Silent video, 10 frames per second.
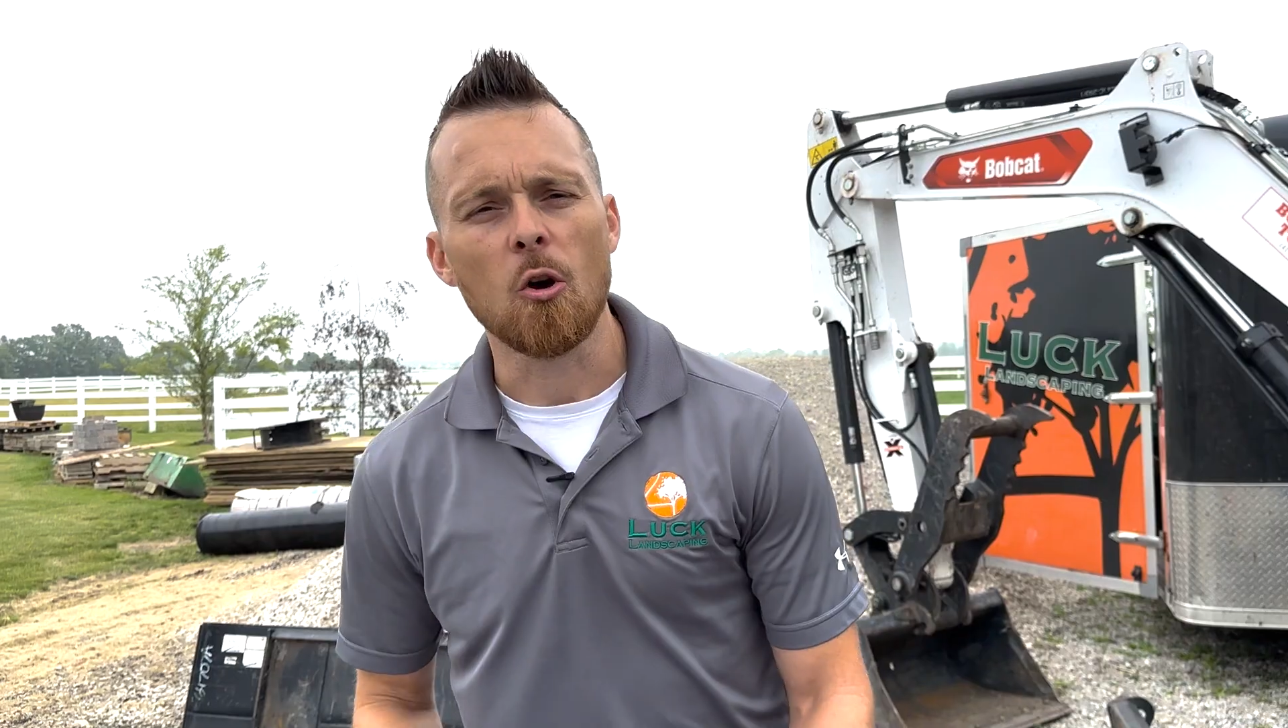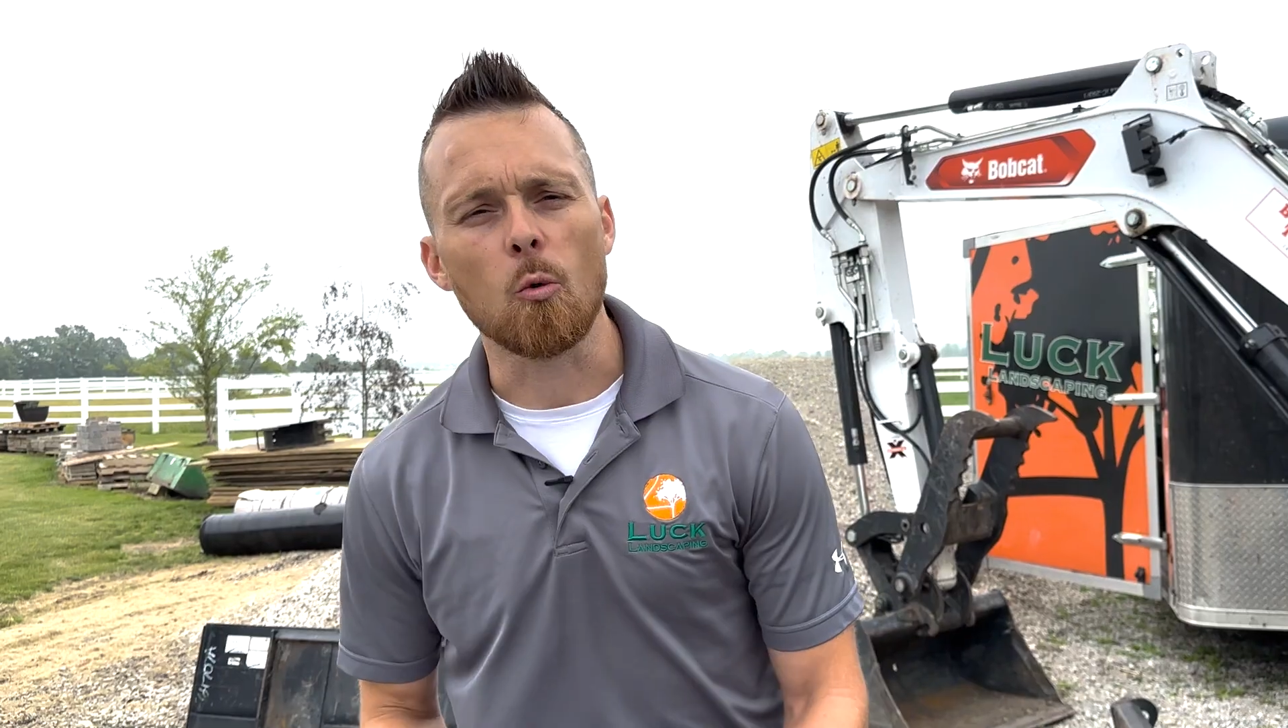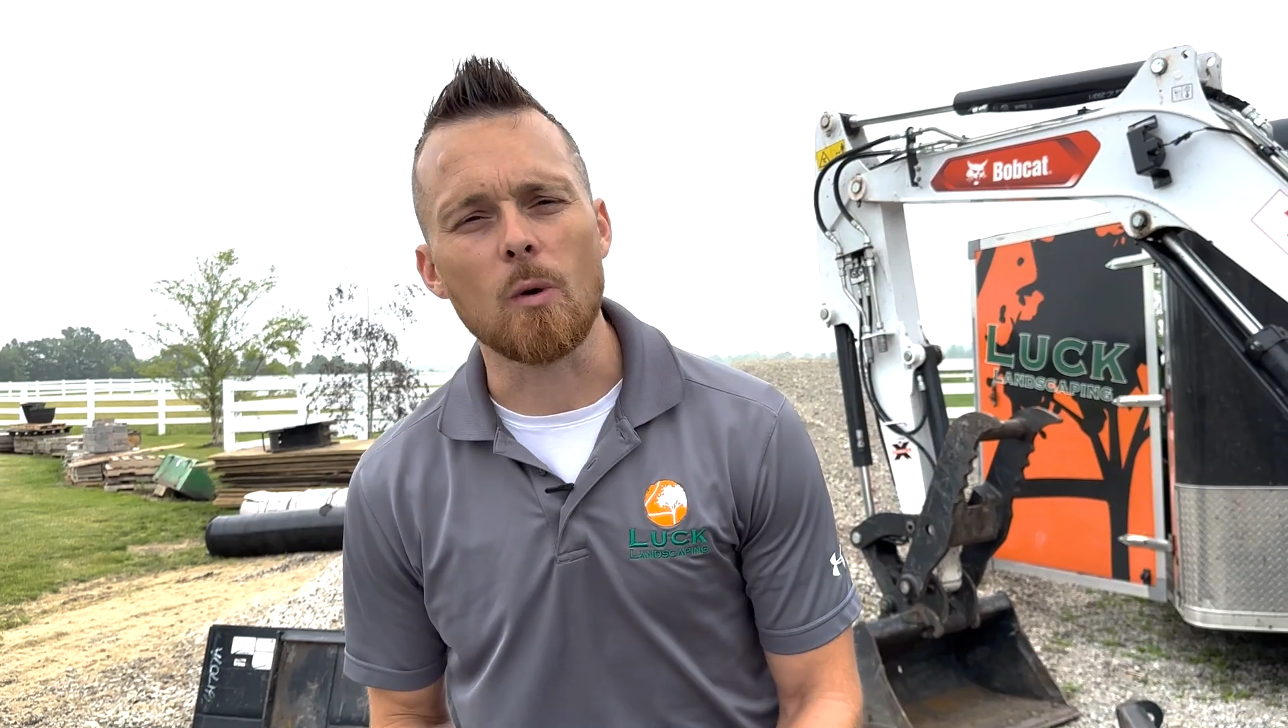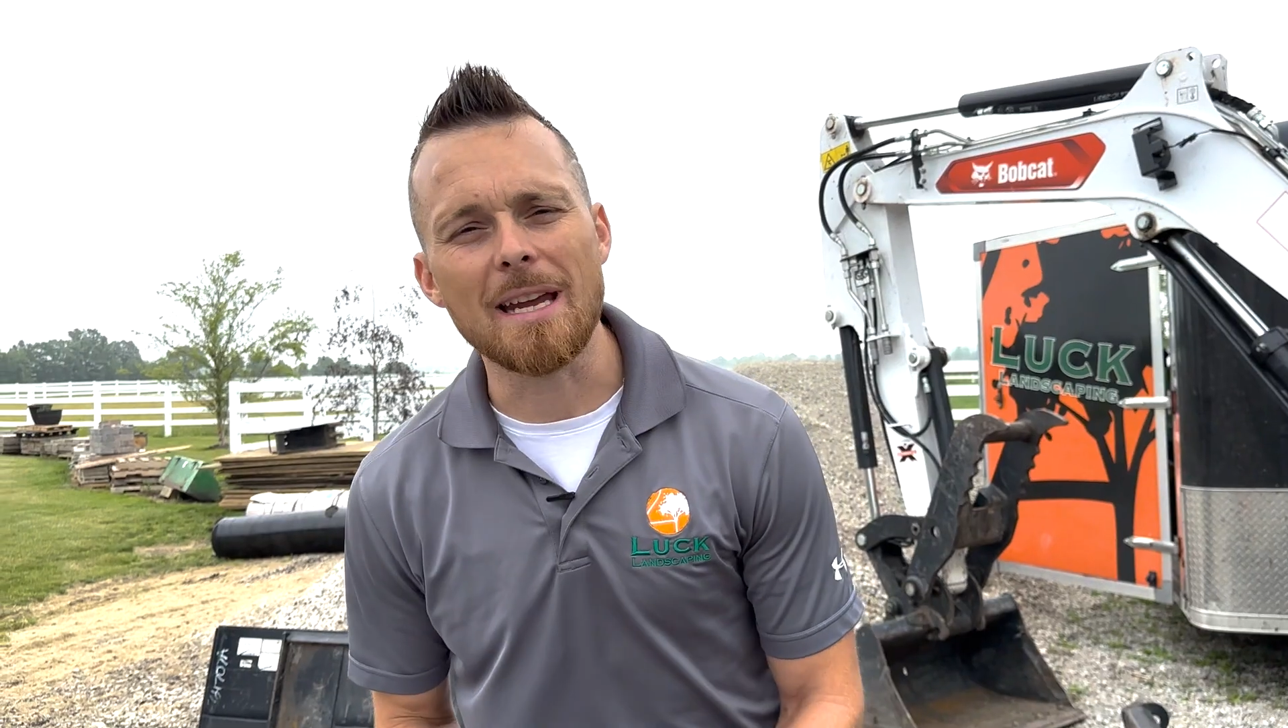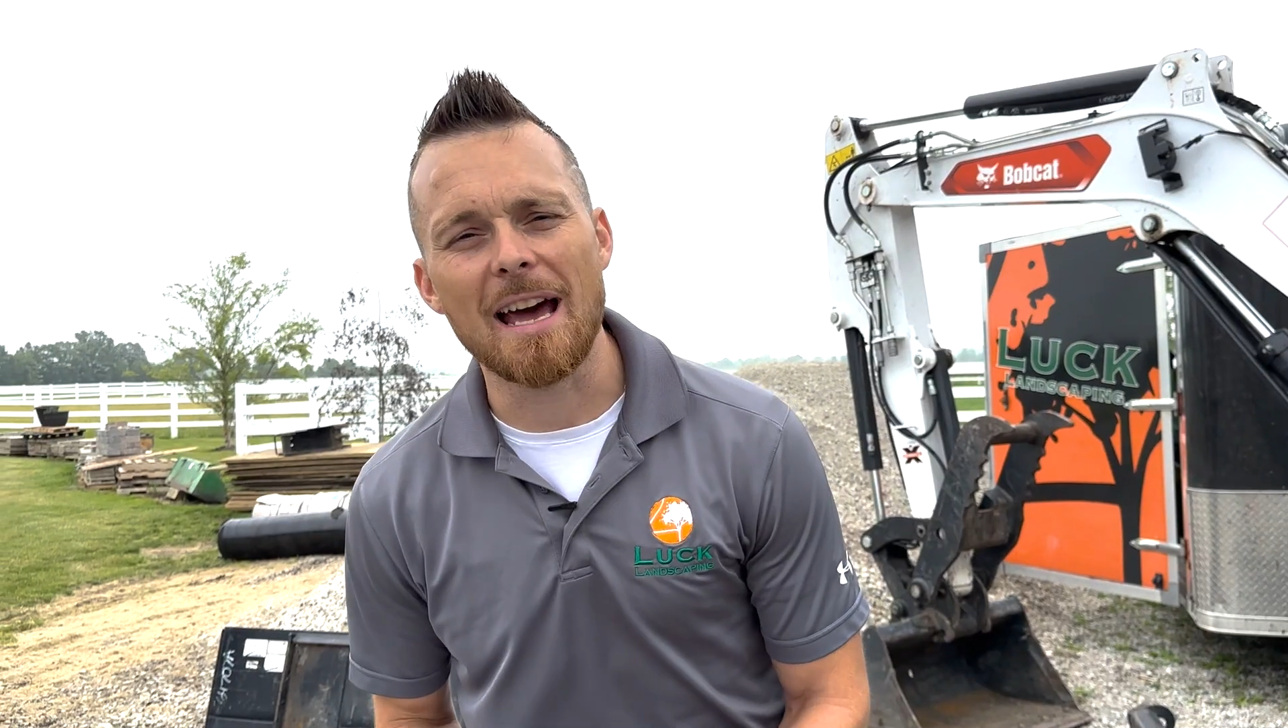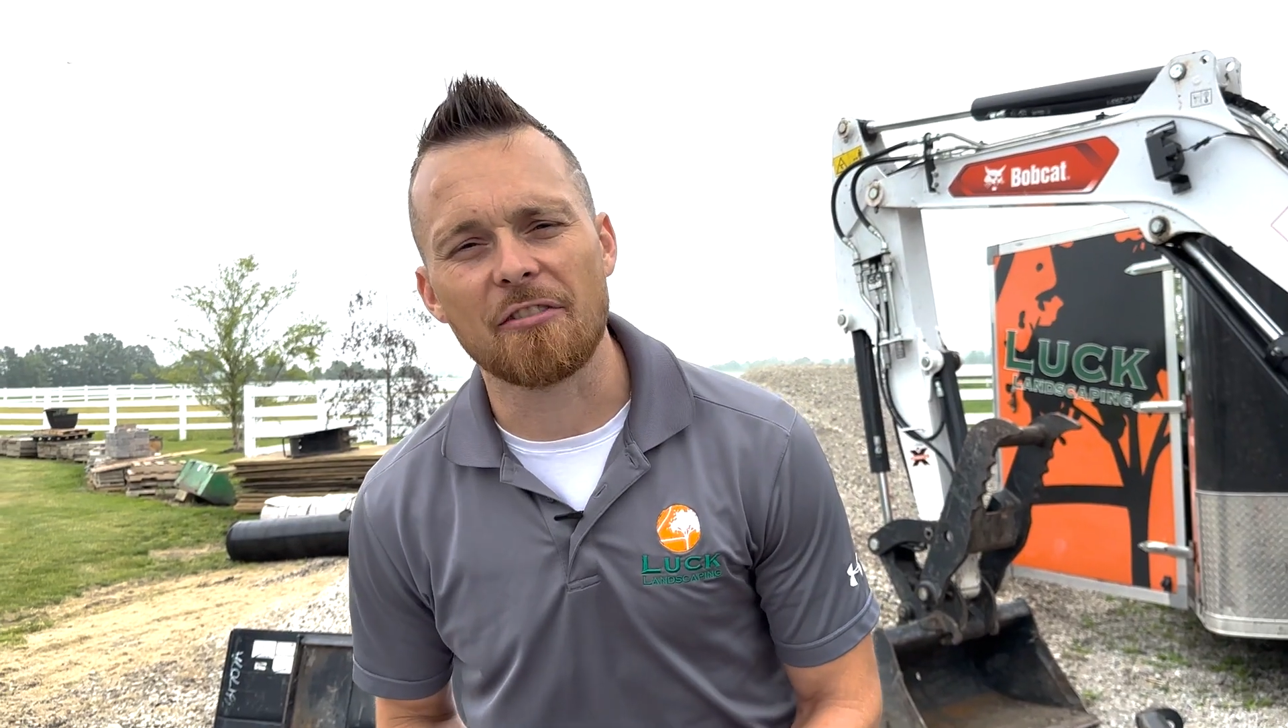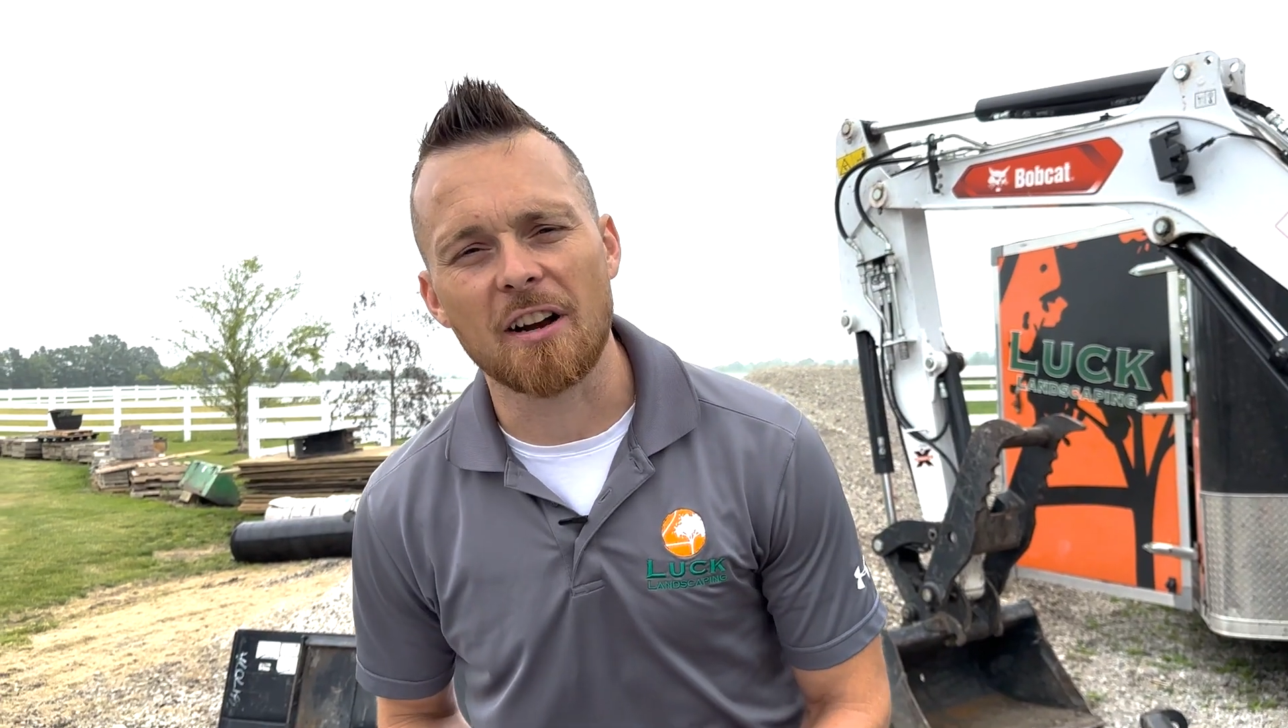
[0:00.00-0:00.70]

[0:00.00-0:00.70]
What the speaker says: We have